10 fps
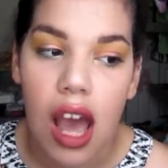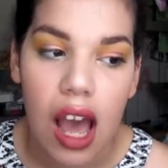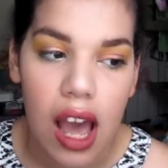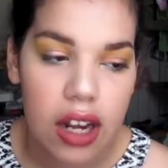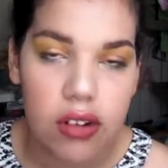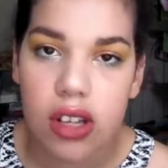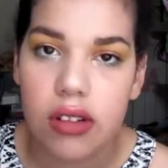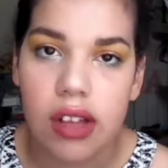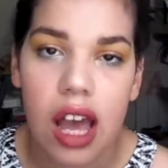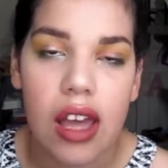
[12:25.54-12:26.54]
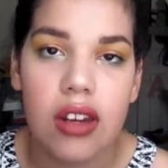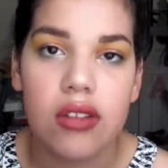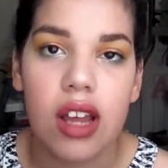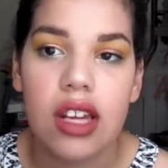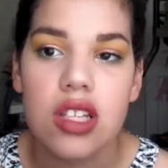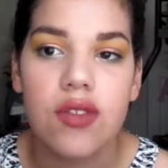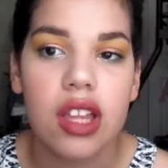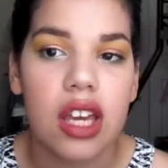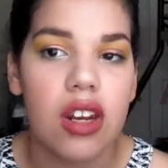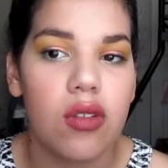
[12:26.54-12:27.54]
I don't know. I just feel
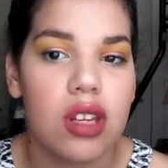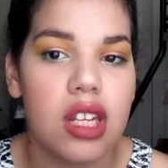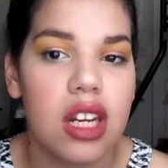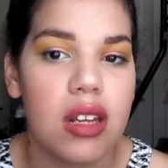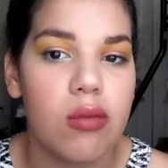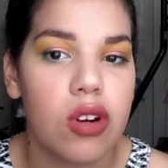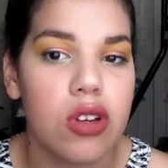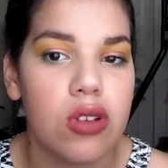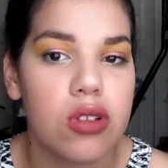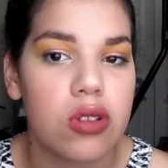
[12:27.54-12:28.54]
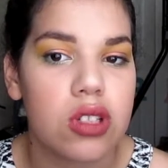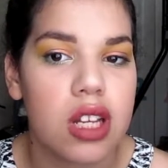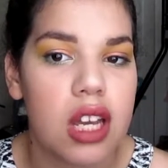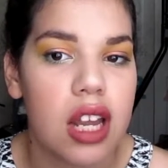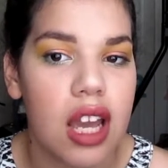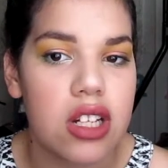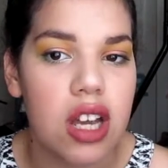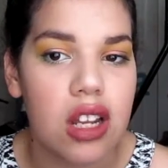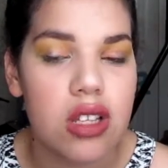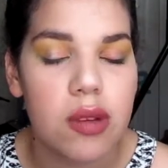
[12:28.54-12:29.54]
like I don't need any more neutral shade eyeshadows,